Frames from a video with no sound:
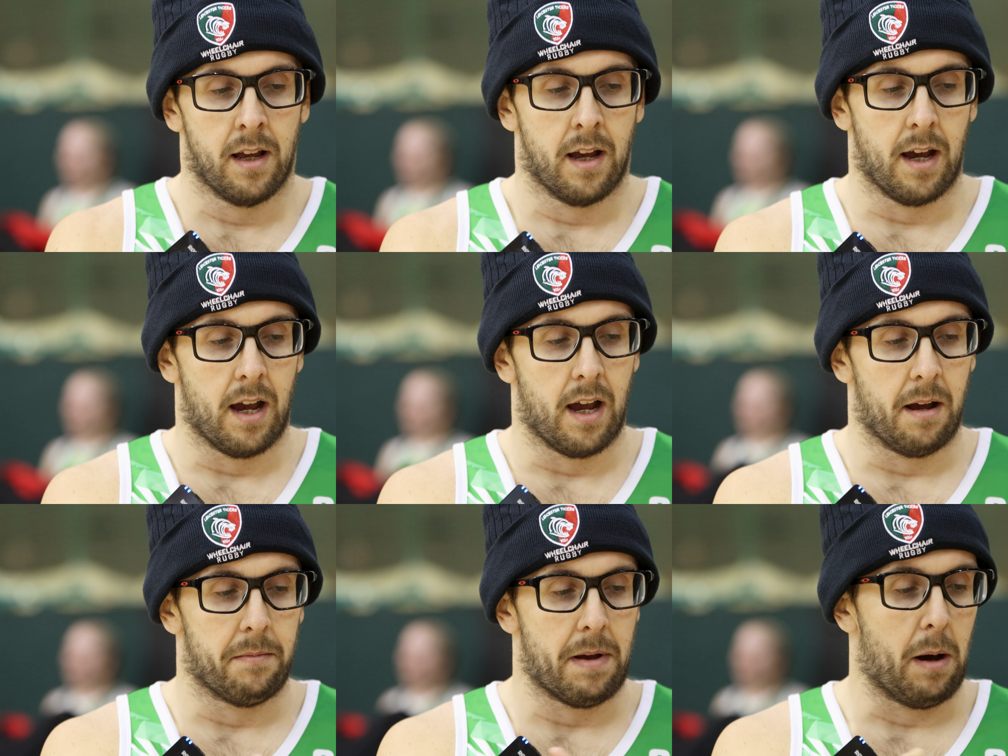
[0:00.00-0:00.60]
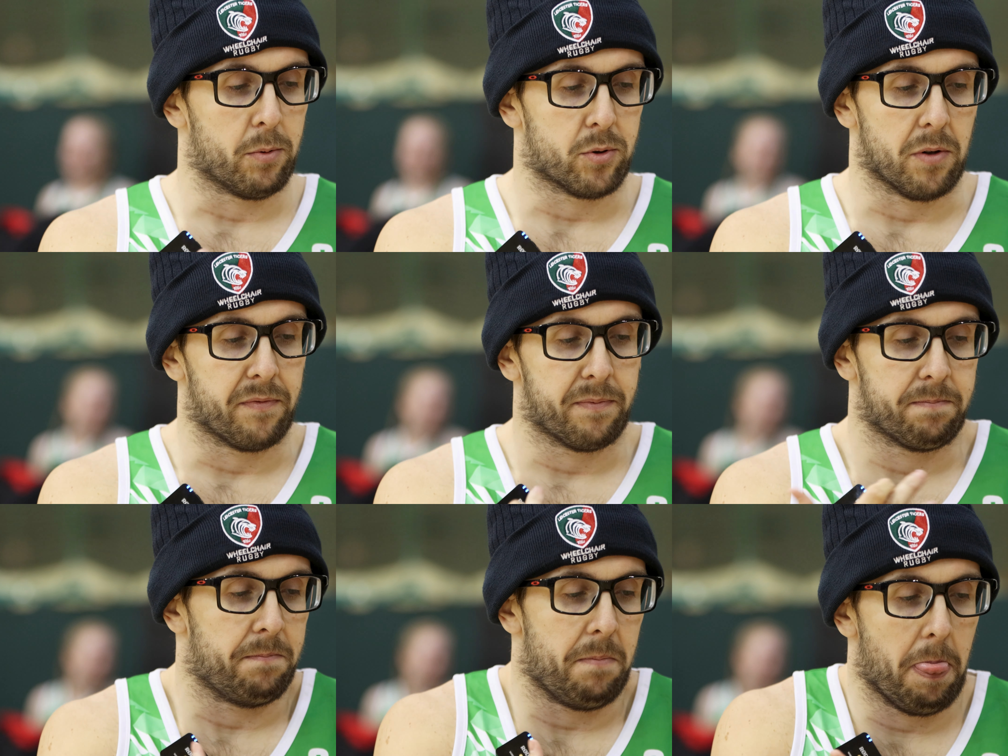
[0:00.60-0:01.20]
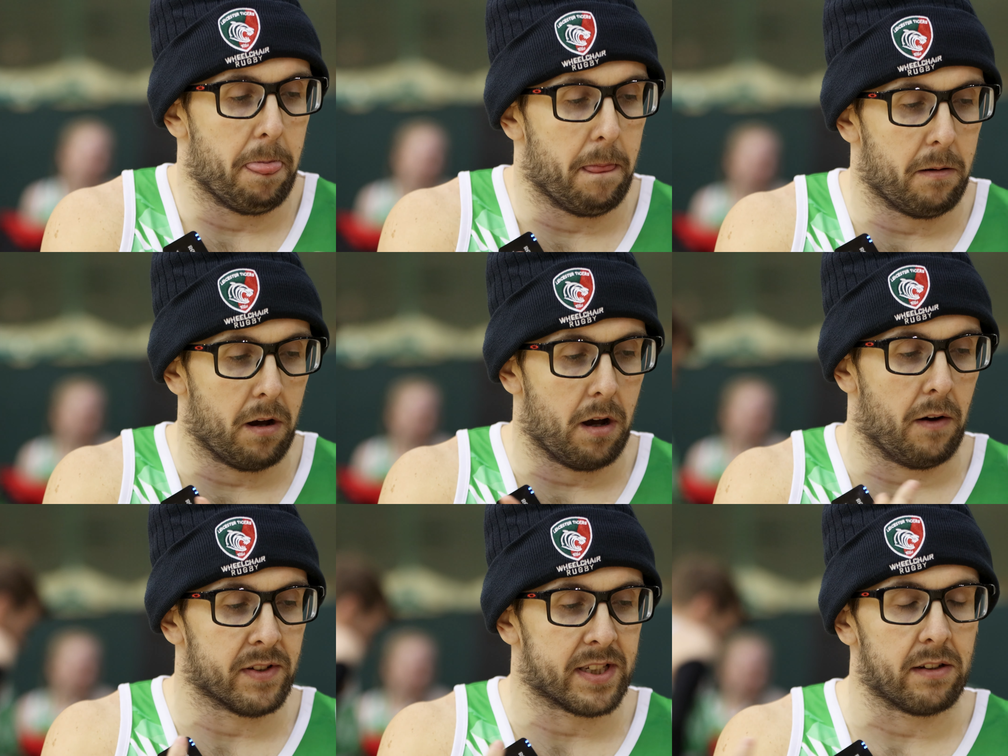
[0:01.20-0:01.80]
Helps with
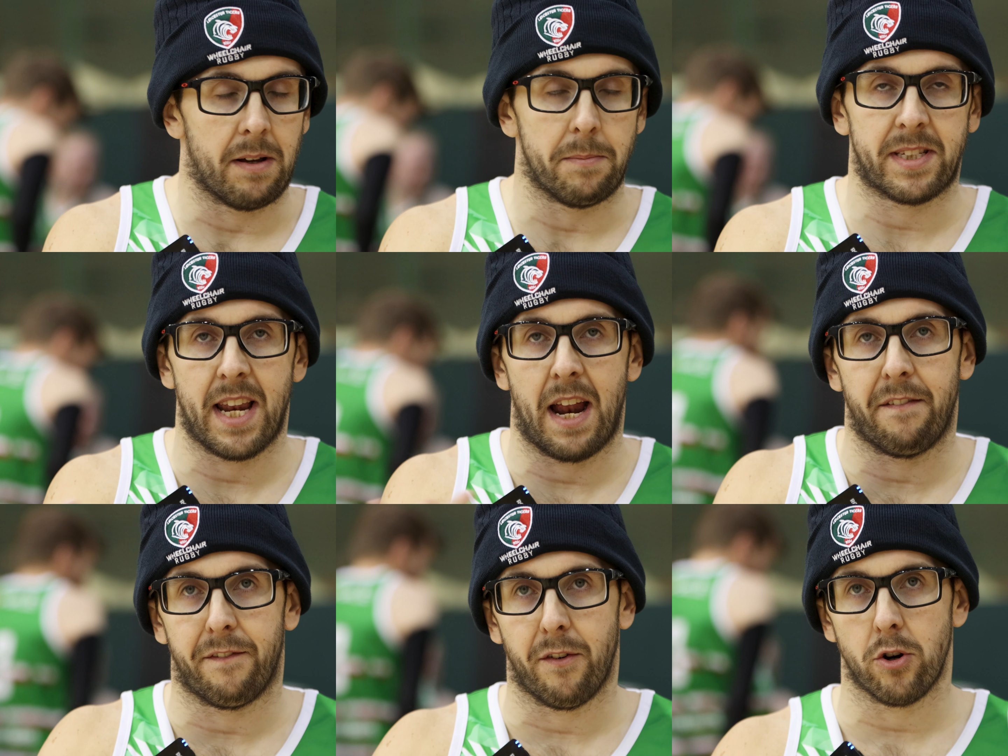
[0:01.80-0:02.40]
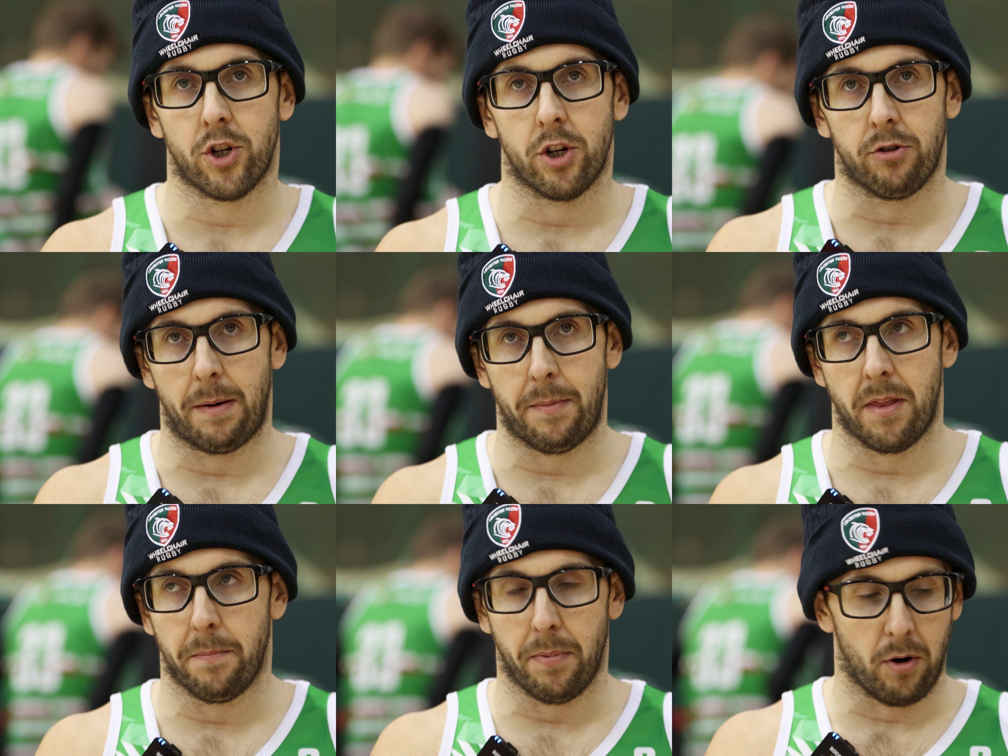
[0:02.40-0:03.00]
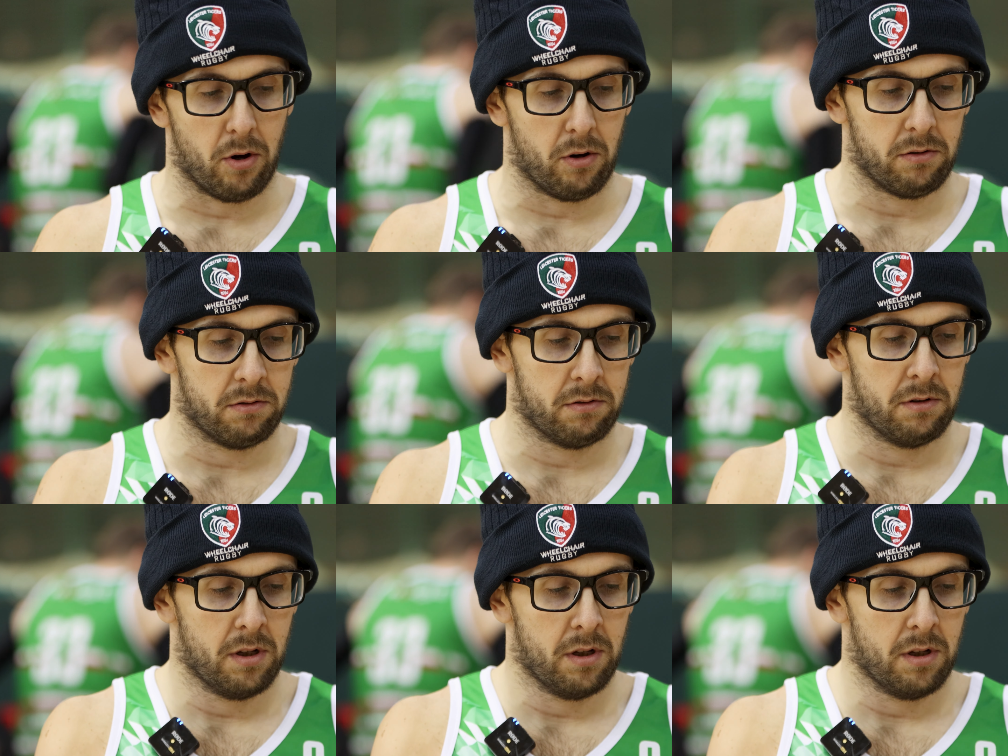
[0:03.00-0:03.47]
obviously limited hand function, grabbing the ball.